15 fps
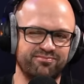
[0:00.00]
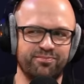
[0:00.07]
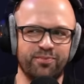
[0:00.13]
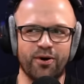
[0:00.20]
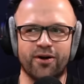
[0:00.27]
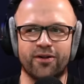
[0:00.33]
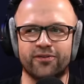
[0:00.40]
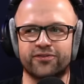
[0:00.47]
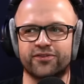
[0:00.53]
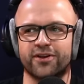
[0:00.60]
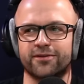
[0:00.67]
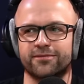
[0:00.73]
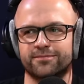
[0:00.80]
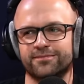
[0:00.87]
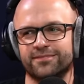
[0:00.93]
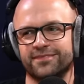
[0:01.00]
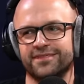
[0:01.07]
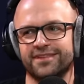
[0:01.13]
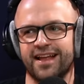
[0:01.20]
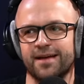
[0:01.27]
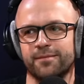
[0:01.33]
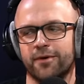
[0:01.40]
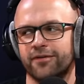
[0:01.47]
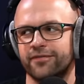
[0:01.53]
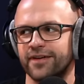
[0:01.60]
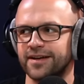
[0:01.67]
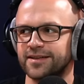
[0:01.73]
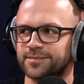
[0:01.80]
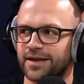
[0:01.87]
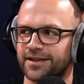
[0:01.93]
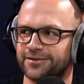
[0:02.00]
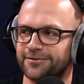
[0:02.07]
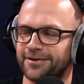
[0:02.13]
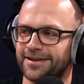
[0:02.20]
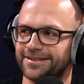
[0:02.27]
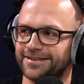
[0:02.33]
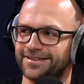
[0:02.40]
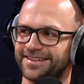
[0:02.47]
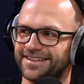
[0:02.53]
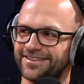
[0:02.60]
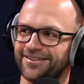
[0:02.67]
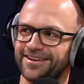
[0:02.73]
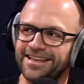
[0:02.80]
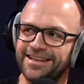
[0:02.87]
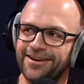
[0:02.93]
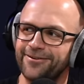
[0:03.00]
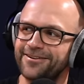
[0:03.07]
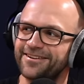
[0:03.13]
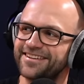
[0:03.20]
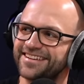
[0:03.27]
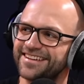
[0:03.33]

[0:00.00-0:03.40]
But also, let him off. It's Max Gradel. He's only young.